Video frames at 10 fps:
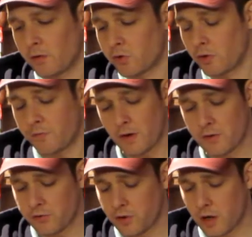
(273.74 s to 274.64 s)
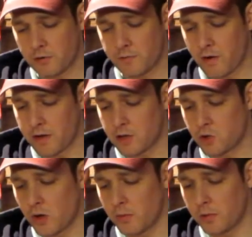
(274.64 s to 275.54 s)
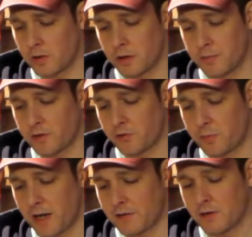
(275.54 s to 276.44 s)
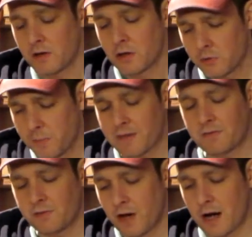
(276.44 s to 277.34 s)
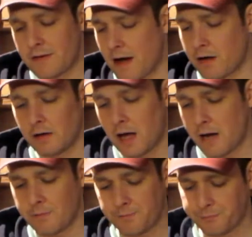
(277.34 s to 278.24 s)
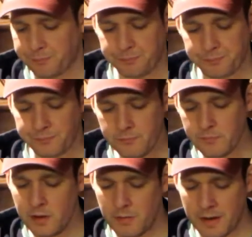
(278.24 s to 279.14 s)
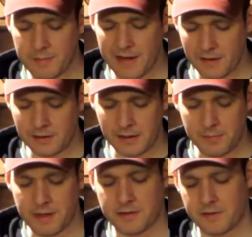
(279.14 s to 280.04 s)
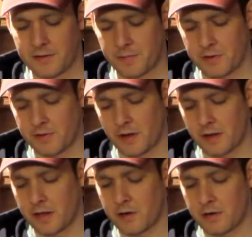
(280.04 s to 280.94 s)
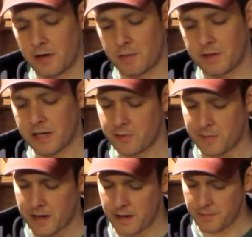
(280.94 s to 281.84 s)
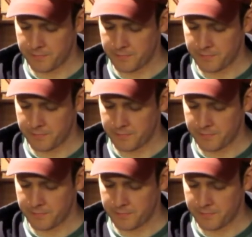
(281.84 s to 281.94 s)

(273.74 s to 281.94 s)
So far this cigar is very enjoyable. A little bit of spice. Spice has died down a lot. I'm getting a little bit at the tip of the tongue here and there, but that's about it.